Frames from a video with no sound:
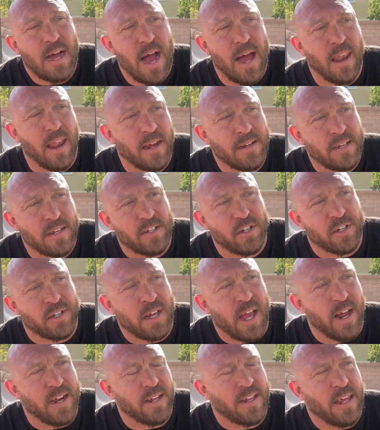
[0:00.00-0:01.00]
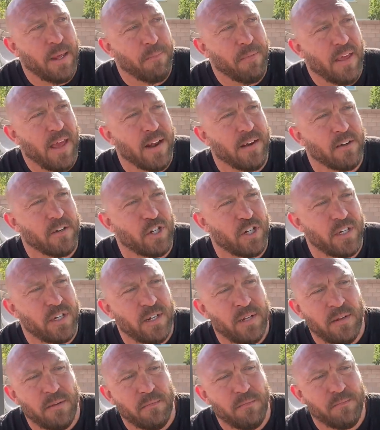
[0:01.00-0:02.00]
I like to just kind of keep the energy
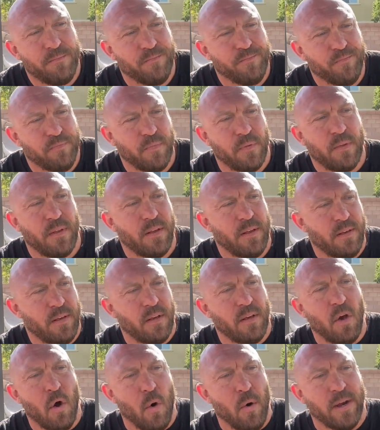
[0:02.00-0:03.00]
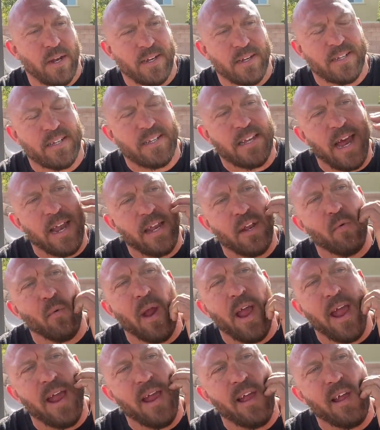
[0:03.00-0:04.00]
going at a steady
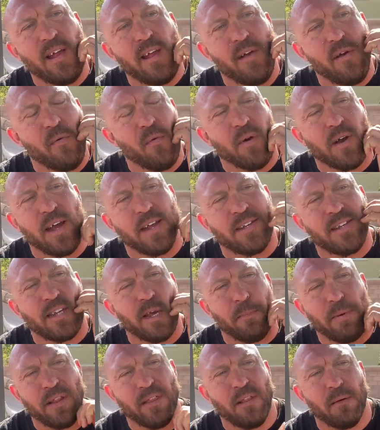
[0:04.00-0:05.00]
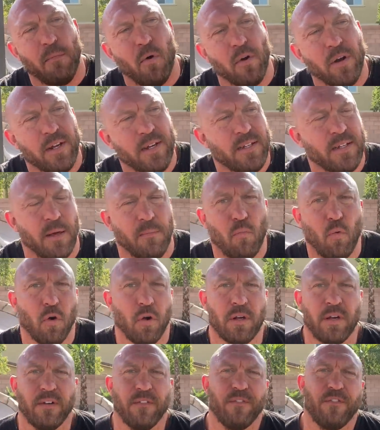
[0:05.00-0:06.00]
rate when I sip it in the morning because I'm
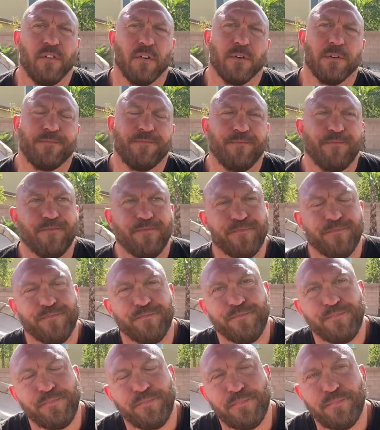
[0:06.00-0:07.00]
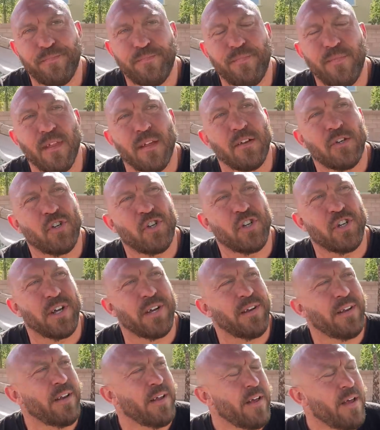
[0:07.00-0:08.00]
working for
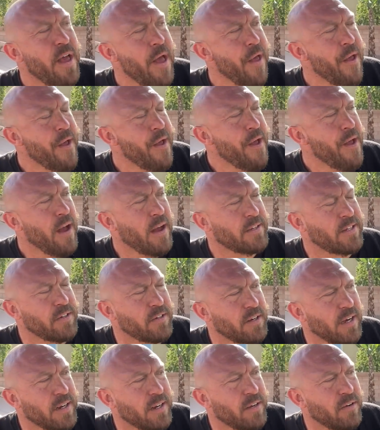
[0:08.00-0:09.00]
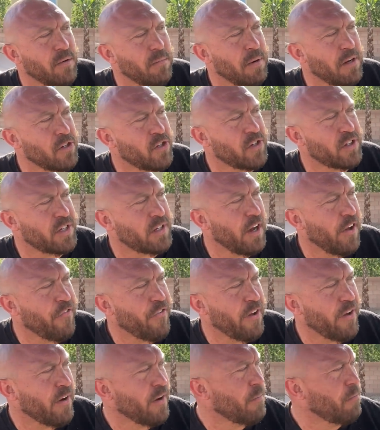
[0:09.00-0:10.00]
shit. I still got to do a bunch of
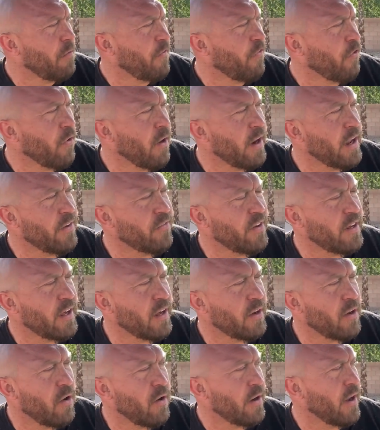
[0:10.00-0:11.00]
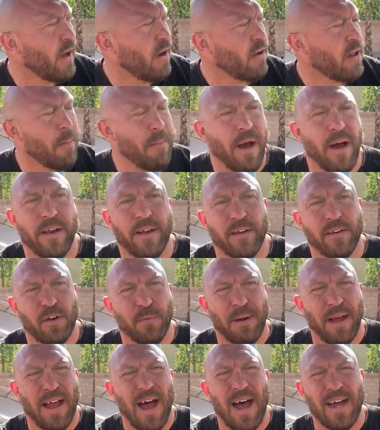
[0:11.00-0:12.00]
stuff here before I even get going. I'll come out here,
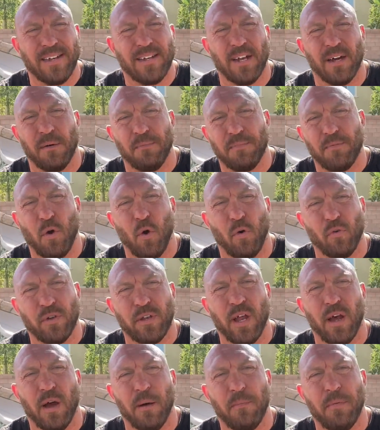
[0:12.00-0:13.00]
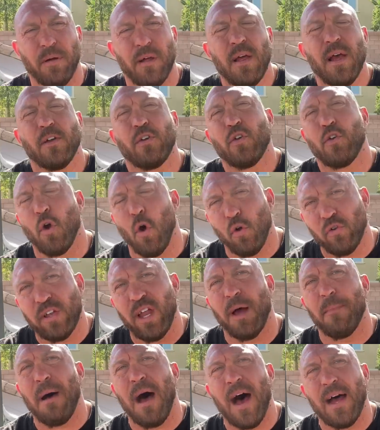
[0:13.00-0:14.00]
do my hot tub, cold tub. Do cold
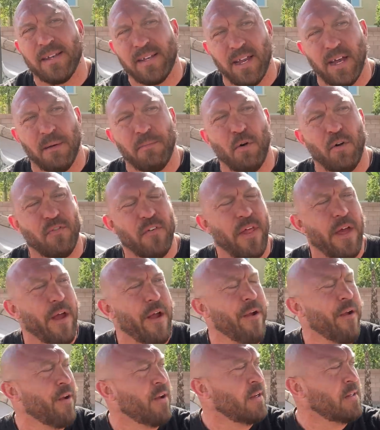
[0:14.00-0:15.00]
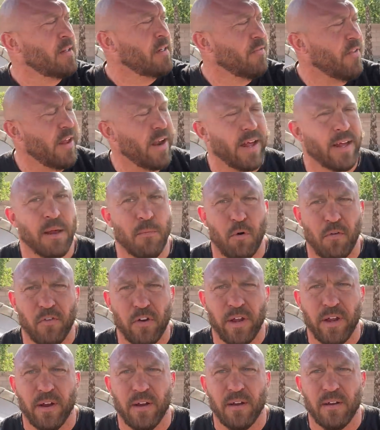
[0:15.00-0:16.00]
tub, hot tub over there. Then I come
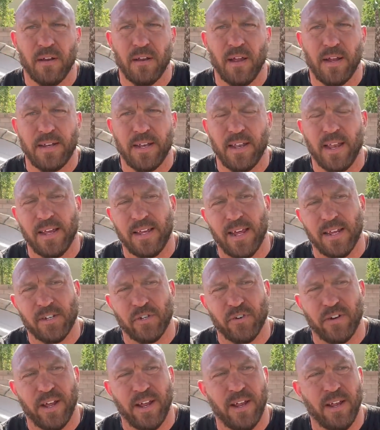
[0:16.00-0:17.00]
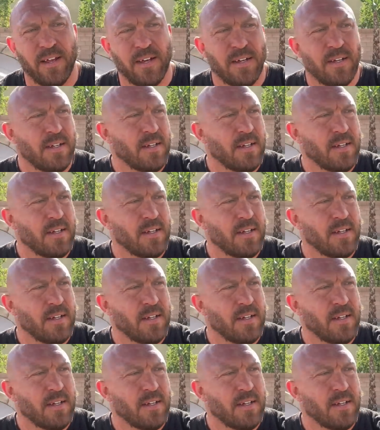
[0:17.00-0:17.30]
over here. I did like yesterday.